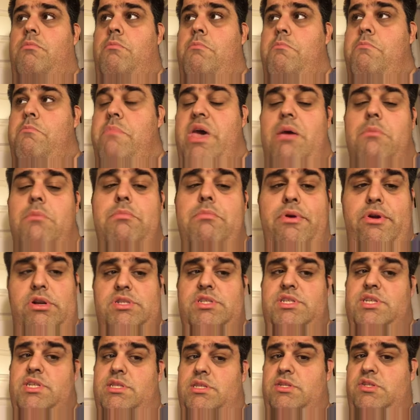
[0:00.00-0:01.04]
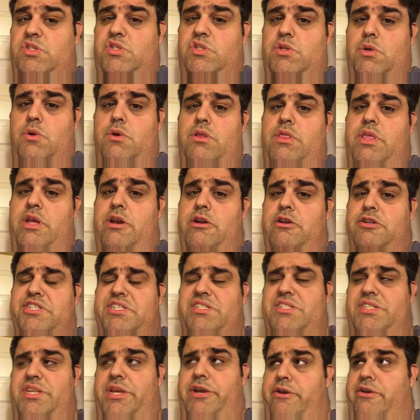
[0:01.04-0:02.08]
members in the store that are
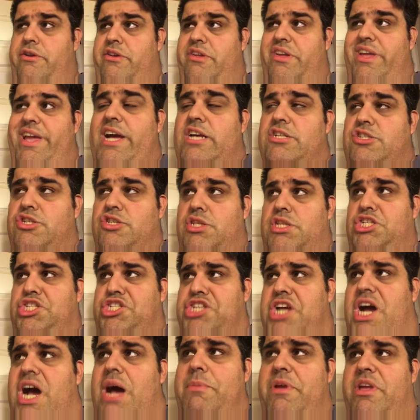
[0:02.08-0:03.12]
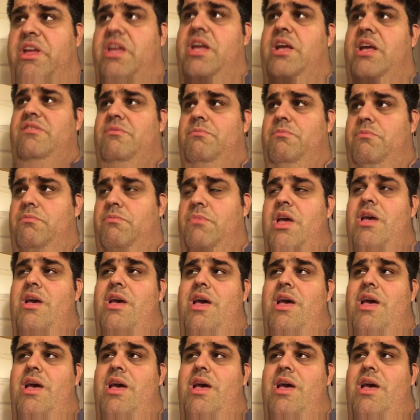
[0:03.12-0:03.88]
just here to casually shop and get some